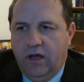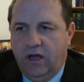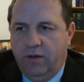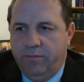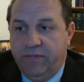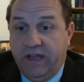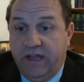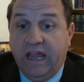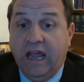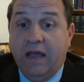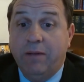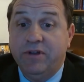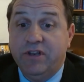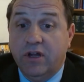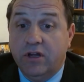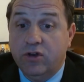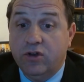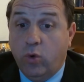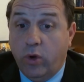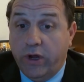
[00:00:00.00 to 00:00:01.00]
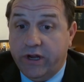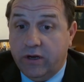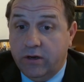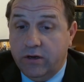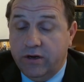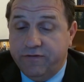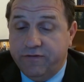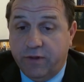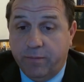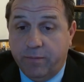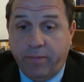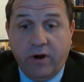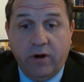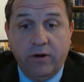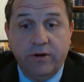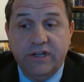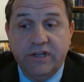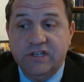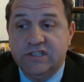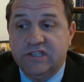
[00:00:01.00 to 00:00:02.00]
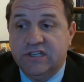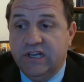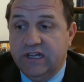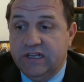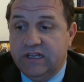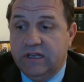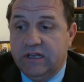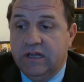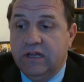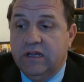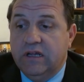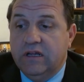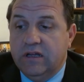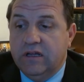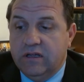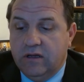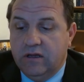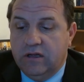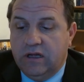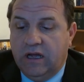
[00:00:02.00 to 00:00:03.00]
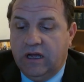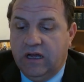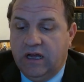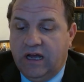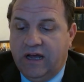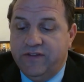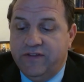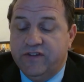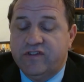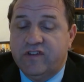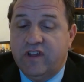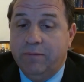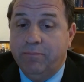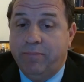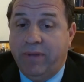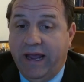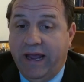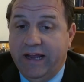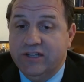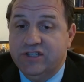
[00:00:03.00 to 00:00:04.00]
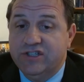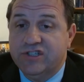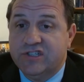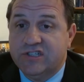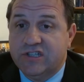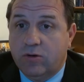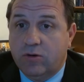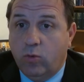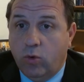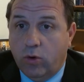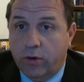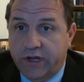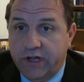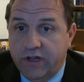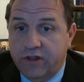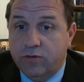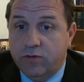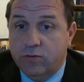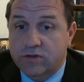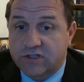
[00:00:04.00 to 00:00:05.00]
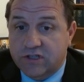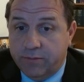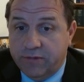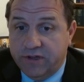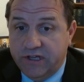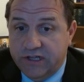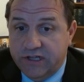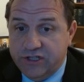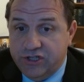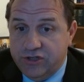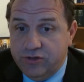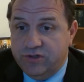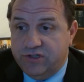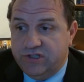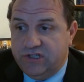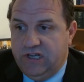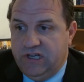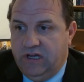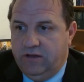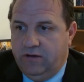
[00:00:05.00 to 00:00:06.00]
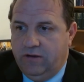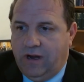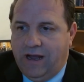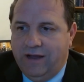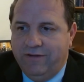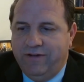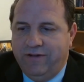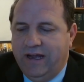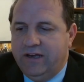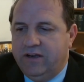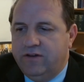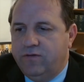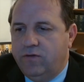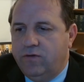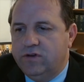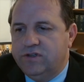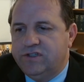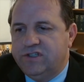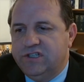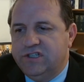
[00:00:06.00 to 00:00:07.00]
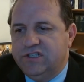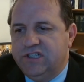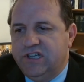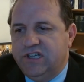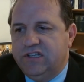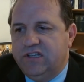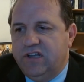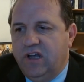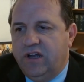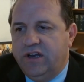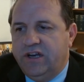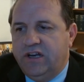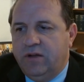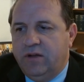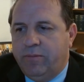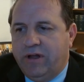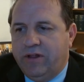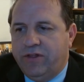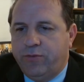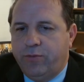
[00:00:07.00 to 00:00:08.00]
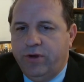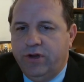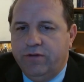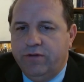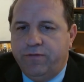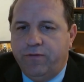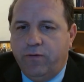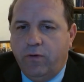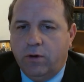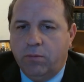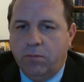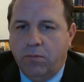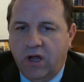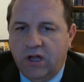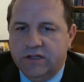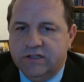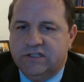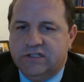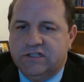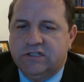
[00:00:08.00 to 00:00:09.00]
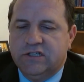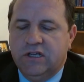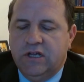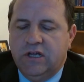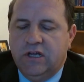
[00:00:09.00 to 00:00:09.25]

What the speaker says: They can be done quicker if the parties get on the same page and start working through some of the issues together. I've had divorces get done in about 3 to 4 months.